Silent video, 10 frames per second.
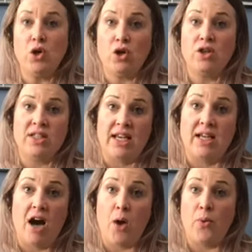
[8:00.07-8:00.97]
not got
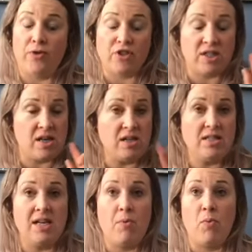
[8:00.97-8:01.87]
it, I would have just done
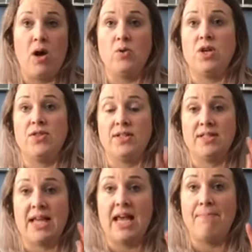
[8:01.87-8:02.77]
Slimming World the
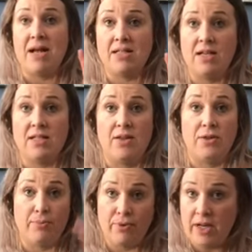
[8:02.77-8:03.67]
same as I'd
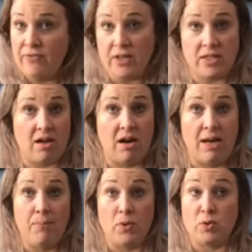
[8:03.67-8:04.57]
done the previous
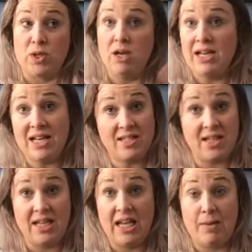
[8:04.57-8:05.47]
time, which was only less
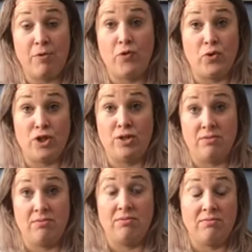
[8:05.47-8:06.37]
than a year before
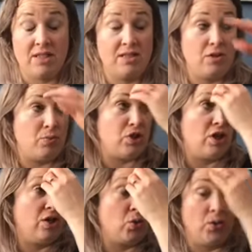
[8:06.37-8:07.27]
doing this
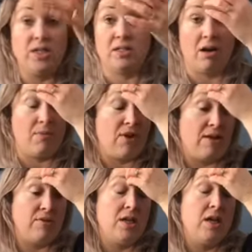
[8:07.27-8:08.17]
Supercharge, or this time
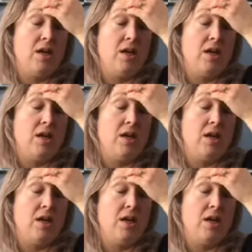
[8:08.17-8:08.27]
round.